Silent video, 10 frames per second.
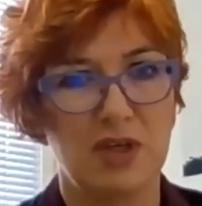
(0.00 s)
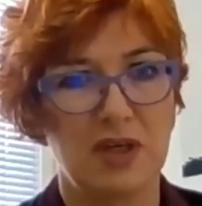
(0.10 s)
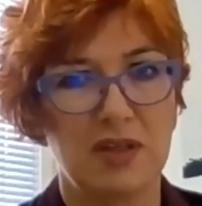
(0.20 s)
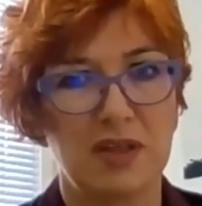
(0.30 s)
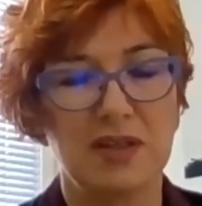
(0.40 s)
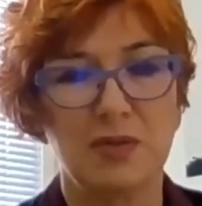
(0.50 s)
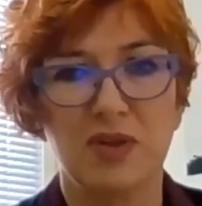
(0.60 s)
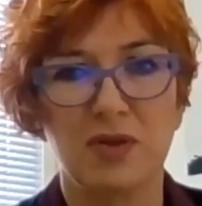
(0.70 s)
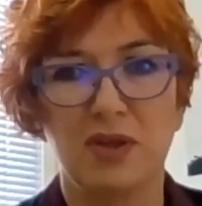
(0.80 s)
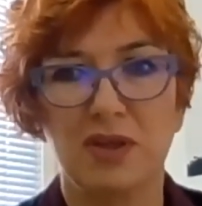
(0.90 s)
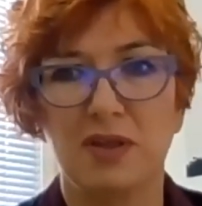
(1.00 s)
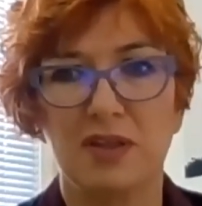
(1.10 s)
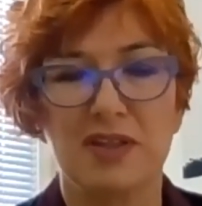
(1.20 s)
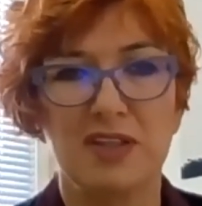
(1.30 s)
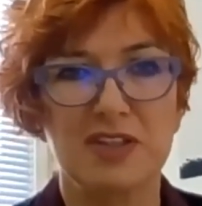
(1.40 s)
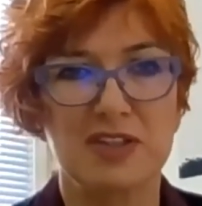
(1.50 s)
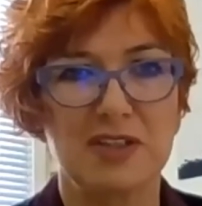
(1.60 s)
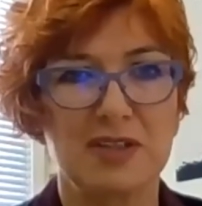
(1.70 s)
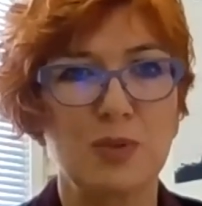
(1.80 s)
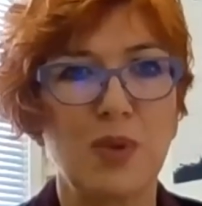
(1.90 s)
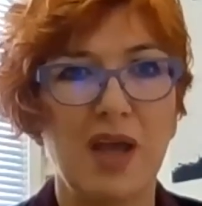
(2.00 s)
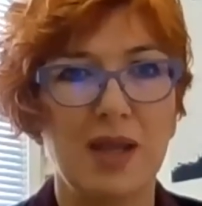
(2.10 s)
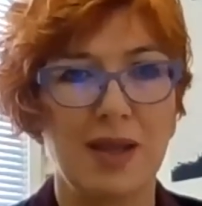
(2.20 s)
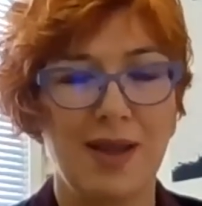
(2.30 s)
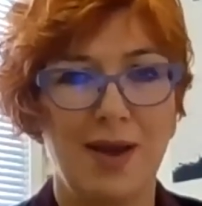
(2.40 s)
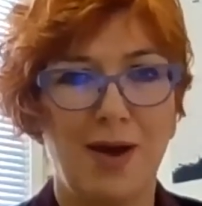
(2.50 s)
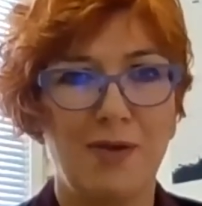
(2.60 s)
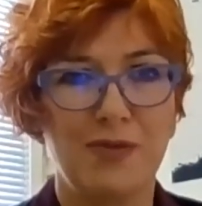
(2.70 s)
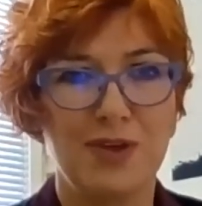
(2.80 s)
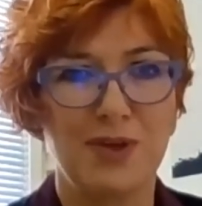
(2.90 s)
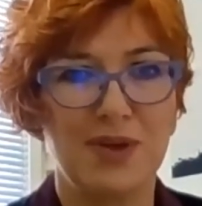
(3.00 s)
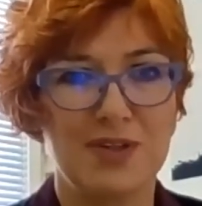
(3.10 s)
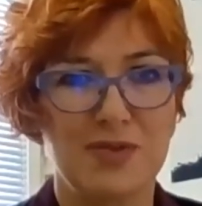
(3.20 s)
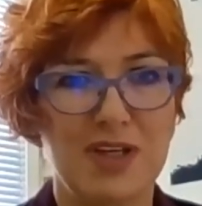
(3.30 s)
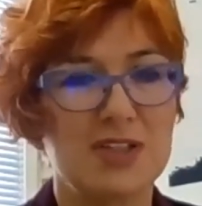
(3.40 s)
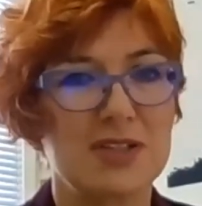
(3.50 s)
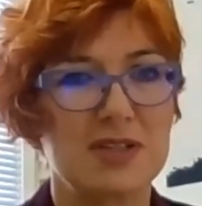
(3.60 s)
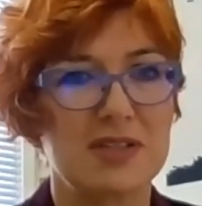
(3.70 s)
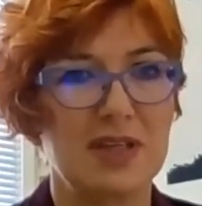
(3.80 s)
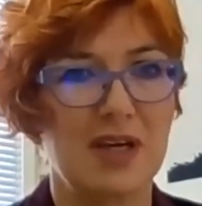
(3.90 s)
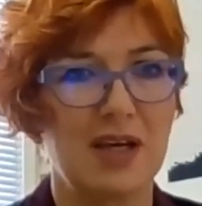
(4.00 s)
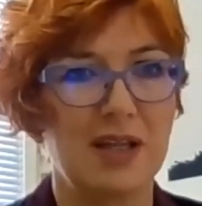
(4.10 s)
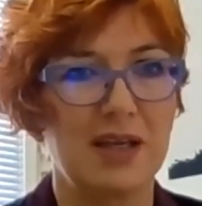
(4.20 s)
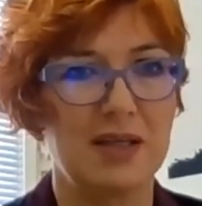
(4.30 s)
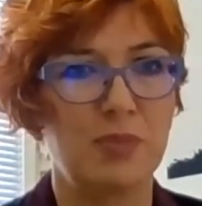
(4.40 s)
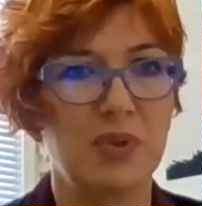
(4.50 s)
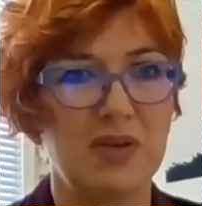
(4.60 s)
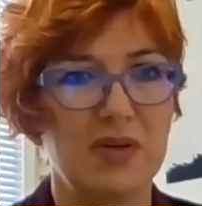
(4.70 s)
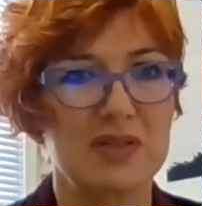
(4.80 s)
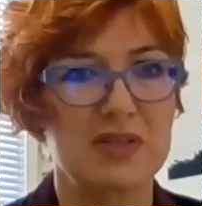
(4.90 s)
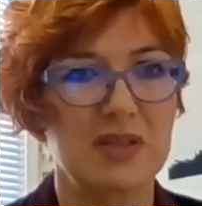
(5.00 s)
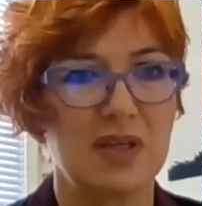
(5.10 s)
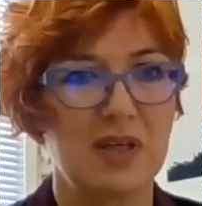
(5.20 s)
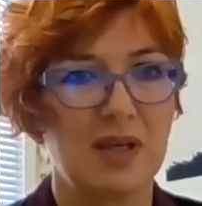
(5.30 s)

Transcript: I think that we're going in a certain way of, you know, attraction, style and appearance.